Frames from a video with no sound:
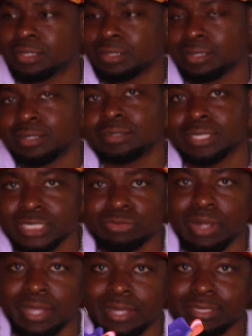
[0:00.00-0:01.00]
These right here are
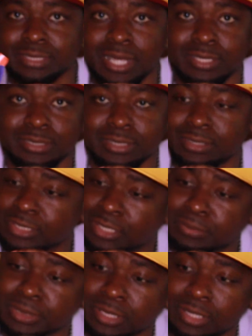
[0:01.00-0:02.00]
sexy. You know what I'm
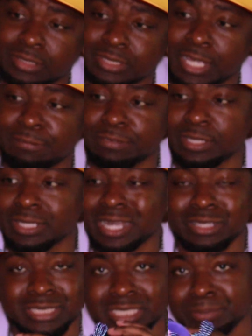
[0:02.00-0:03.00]
saying? Definitely. I can see
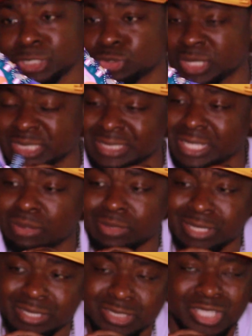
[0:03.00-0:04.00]
me dressing down
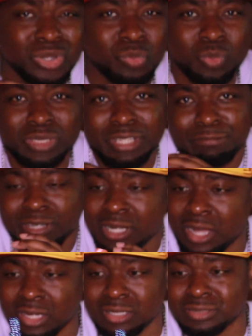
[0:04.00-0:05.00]
this with different colors.